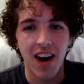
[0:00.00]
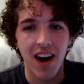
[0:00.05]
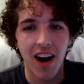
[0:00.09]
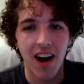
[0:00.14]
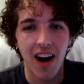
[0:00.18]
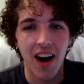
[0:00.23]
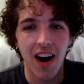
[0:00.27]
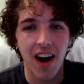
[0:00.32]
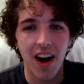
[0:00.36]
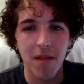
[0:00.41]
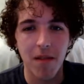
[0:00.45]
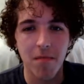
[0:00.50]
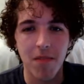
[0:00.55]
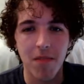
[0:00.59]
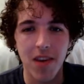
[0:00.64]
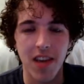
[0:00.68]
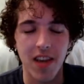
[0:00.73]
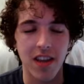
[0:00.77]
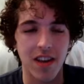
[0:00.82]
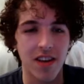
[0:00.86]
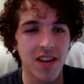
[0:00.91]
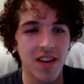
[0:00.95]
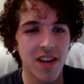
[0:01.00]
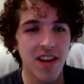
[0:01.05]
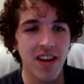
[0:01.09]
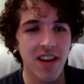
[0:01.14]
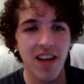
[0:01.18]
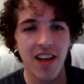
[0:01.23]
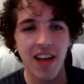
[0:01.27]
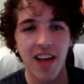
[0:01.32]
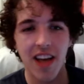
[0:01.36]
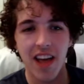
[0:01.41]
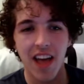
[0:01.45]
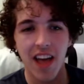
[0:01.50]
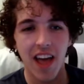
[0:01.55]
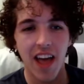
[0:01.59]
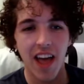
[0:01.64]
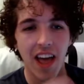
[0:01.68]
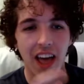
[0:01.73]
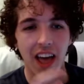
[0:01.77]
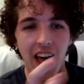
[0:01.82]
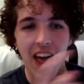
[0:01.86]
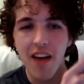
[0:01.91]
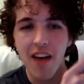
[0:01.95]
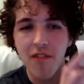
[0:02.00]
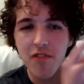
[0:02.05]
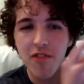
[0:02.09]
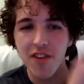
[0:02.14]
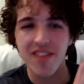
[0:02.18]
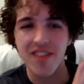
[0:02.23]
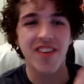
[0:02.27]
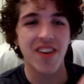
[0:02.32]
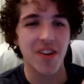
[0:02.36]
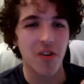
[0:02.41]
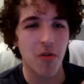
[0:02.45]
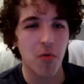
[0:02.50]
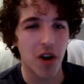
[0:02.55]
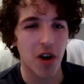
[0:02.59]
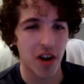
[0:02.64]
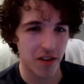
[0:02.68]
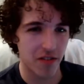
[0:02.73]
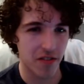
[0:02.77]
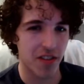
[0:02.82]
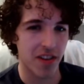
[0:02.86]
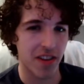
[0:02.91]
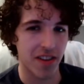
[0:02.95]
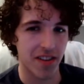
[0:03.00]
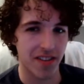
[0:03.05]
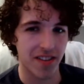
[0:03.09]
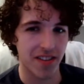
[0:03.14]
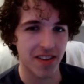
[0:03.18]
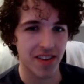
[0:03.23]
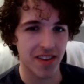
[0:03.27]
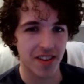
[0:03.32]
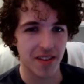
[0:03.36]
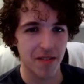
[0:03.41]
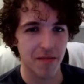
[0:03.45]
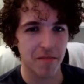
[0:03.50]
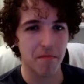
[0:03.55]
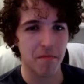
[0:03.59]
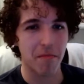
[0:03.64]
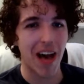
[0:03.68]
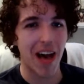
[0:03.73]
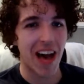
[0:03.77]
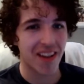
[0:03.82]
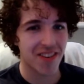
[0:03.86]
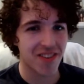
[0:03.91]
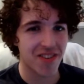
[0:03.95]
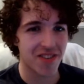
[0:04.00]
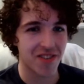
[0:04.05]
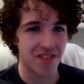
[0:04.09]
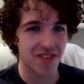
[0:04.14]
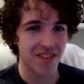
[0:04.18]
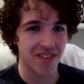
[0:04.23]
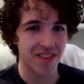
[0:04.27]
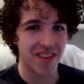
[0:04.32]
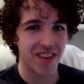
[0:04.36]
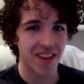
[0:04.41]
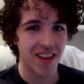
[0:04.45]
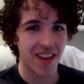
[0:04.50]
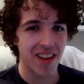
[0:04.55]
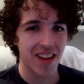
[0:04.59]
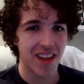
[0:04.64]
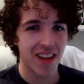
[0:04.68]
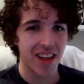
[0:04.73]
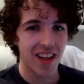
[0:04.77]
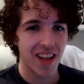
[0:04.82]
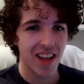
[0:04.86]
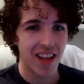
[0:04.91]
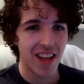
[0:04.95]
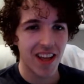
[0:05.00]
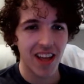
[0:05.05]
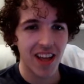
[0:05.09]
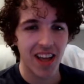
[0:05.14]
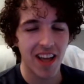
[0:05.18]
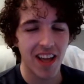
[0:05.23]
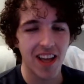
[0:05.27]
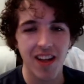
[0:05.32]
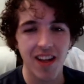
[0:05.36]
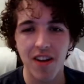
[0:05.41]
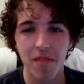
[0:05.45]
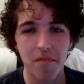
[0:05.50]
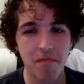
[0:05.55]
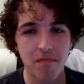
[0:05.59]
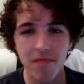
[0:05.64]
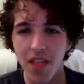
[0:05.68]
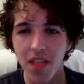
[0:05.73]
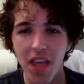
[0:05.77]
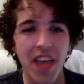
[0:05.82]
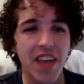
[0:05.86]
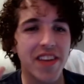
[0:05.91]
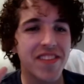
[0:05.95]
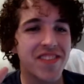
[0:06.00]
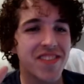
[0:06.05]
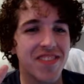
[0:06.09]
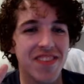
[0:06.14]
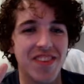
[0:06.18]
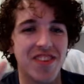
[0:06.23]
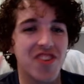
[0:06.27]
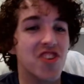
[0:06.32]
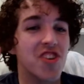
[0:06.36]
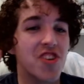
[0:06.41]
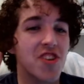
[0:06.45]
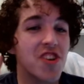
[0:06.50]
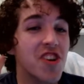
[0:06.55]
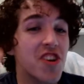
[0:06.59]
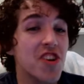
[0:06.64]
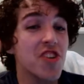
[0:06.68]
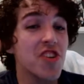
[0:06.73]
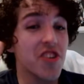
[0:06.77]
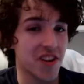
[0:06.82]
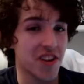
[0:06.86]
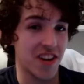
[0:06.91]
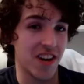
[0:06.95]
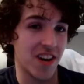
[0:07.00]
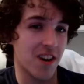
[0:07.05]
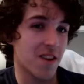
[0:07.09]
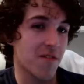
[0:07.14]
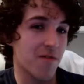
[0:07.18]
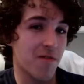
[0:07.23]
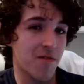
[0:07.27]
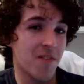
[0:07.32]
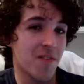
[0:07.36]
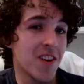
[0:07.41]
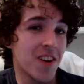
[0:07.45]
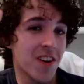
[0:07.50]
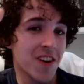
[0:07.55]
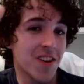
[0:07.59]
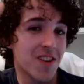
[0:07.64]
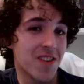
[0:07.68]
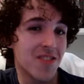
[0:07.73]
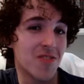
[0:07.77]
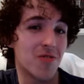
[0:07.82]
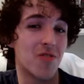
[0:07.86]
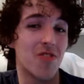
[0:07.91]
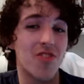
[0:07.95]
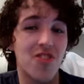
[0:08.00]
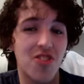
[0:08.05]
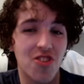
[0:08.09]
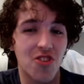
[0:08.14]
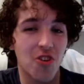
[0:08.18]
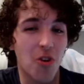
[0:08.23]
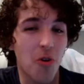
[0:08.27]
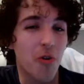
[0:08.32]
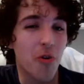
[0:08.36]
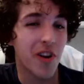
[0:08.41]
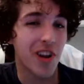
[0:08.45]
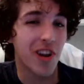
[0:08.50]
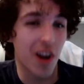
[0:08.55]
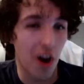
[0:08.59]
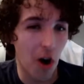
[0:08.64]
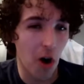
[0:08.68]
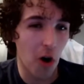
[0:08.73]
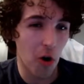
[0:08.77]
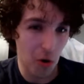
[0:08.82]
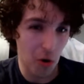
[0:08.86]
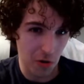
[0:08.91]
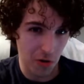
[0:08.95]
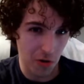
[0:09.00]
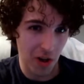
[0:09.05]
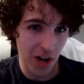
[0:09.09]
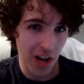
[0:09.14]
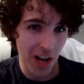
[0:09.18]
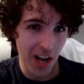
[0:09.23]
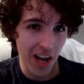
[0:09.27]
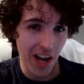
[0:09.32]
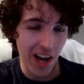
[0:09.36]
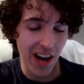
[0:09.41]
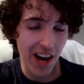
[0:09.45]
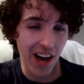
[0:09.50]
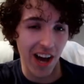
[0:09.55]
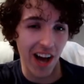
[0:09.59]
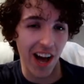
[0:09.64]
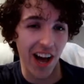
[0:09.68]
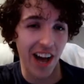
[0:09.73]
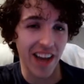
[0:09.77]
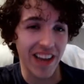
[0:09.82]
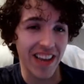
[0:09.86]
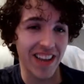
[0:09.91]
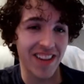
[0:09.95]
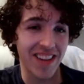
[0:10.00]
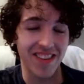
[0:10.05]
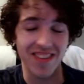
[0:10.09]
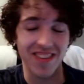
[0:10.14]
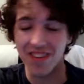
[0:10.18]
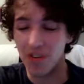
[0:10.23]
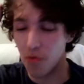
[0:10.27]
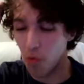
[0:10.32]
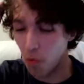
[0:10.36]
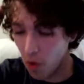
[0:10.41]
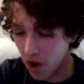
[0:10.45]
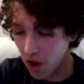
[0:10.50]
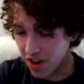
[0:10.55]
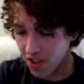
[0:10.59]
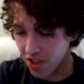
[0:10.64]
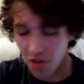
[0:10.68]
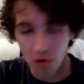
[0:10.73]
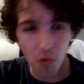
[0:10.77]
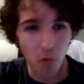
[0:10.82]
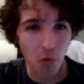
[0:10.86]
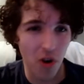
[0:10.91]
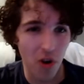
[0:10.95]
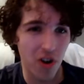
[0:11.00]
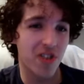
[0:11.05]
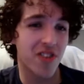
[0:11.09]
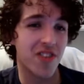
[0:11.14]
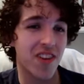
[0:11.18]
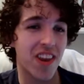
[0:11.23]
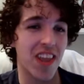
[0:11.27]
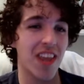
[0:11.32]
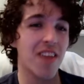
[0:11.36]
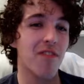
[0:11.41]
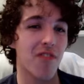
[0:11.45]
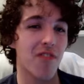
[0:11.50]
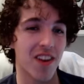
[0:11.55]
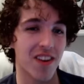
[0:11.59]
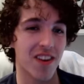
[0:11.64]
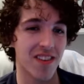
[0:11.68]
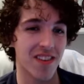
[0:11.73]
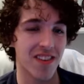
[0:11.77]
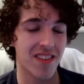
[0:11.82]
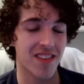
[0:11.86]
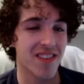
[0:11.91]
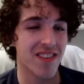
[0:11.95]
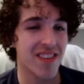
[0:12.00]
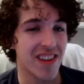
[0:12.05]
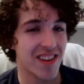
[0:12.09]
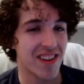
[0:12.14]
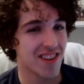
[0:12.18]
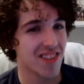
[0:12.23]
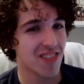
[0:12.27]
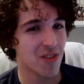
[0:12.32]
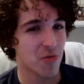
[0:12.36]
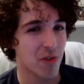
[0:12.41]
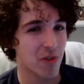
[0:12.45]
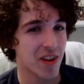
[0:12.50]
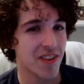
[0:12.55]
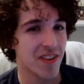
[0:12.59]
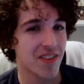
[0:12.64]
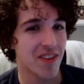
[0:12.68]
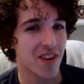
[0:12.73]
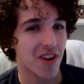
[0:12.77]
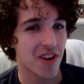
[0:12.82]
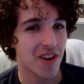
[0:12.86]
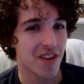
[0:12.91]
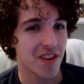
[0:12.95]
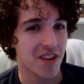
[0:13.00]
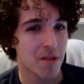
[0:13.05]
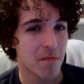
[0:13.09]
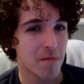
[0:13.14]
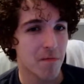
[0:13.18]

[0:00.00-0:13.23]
I mean, every single one of these bastards is good enough to score a goal against one of the worst defenses since the restart.